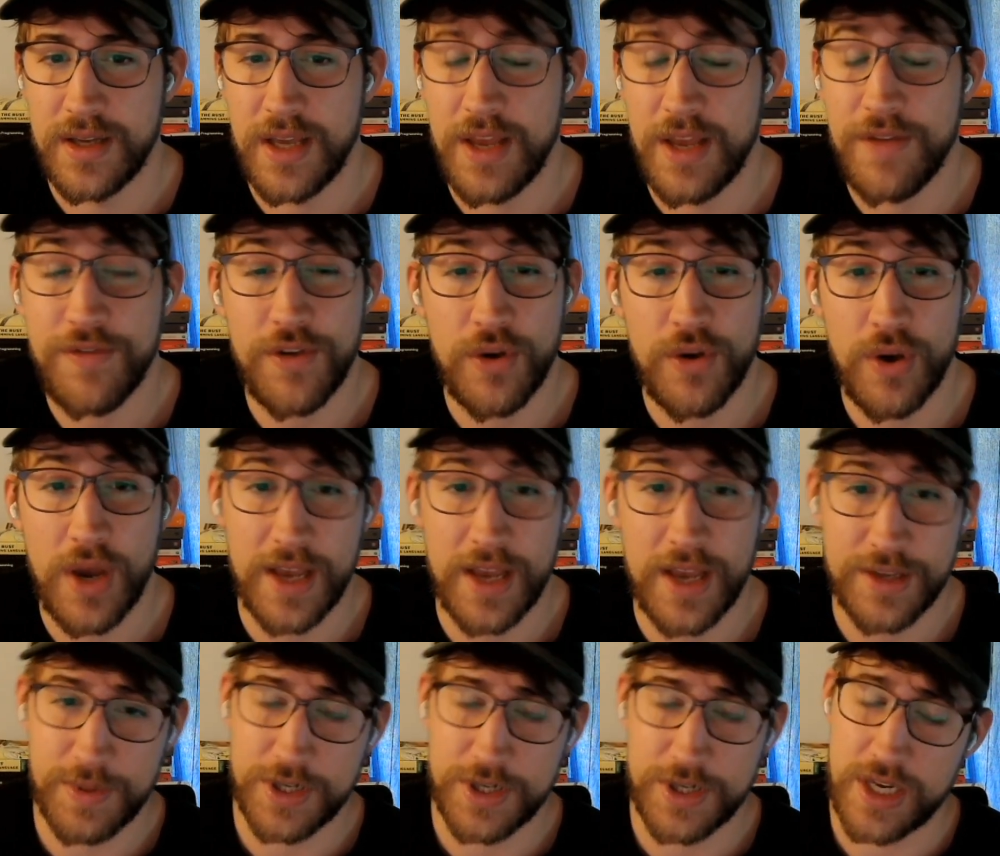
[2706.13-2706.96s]

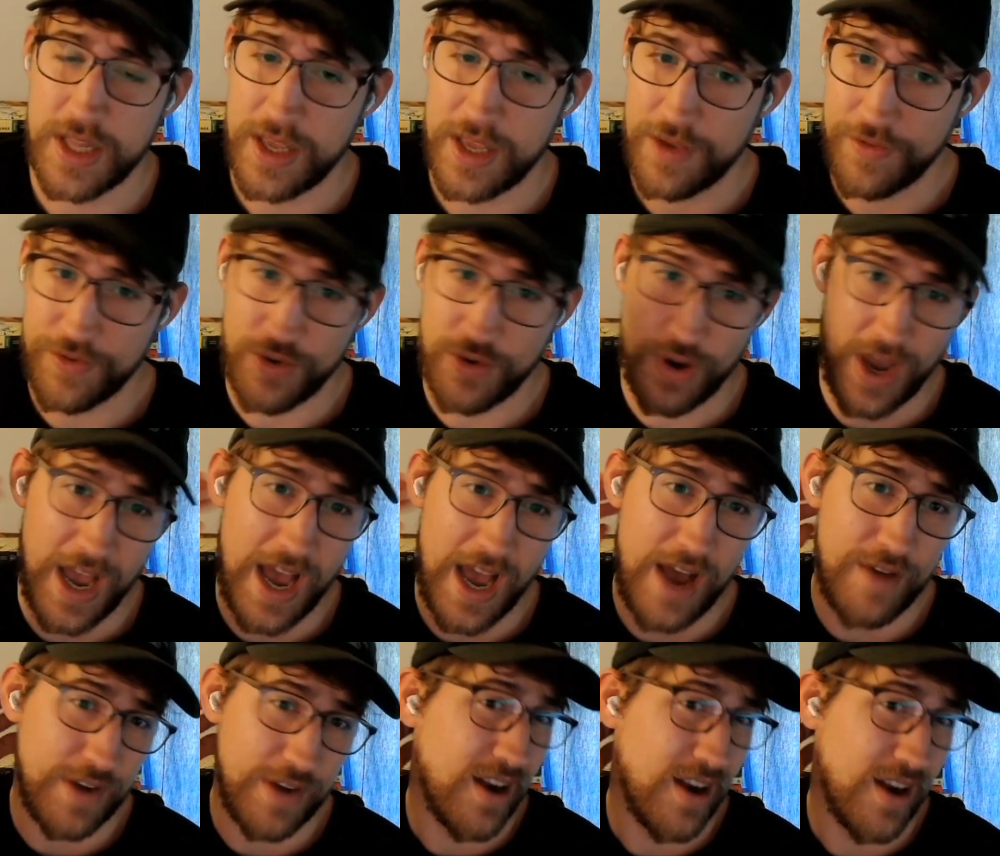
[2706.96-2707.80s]
especially if you
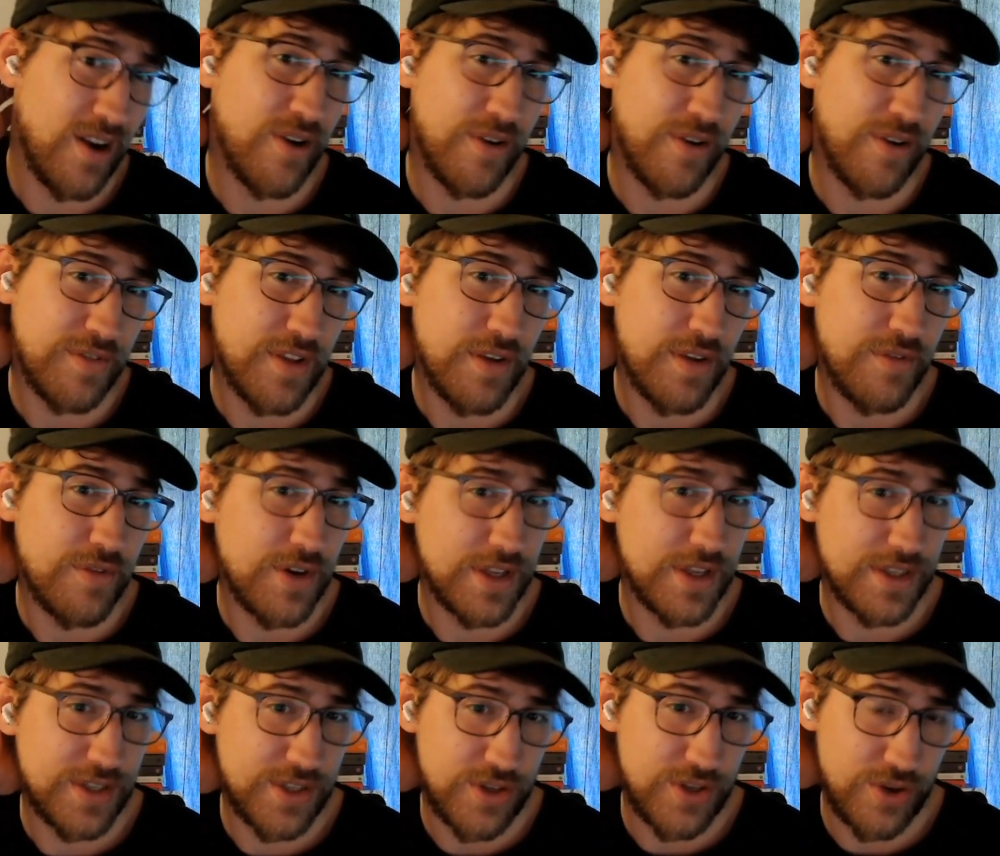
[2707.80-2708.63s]
have a lot of
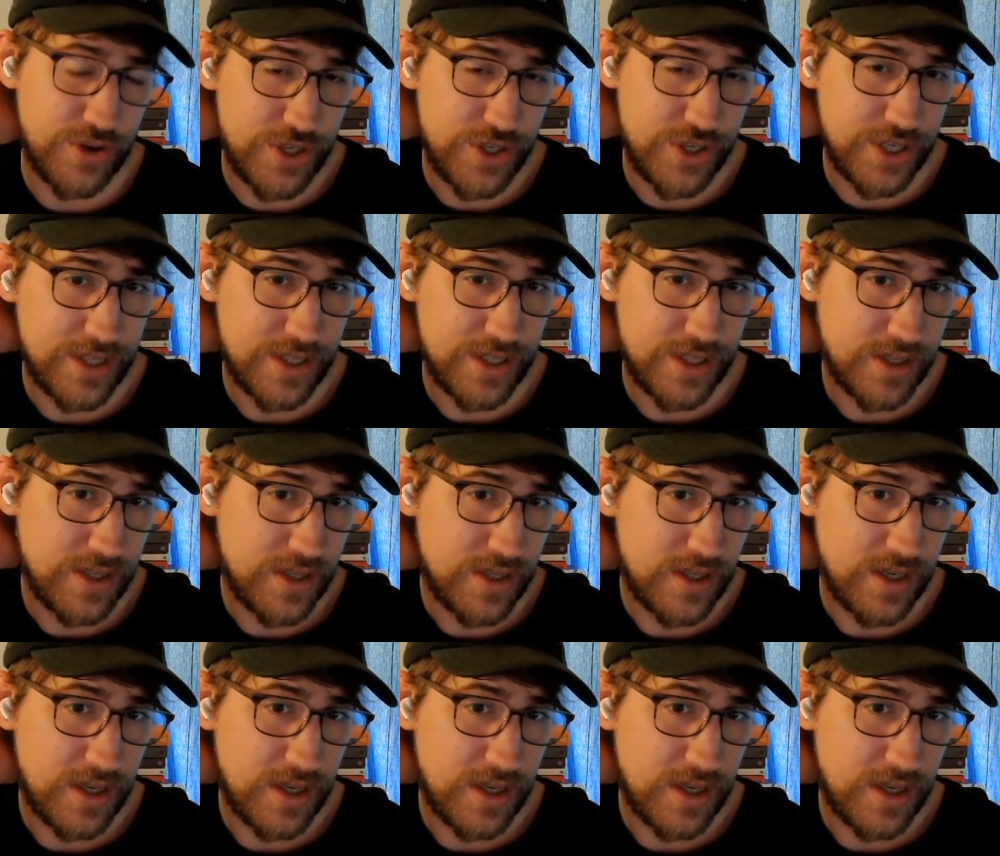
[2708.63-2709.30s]
different searches.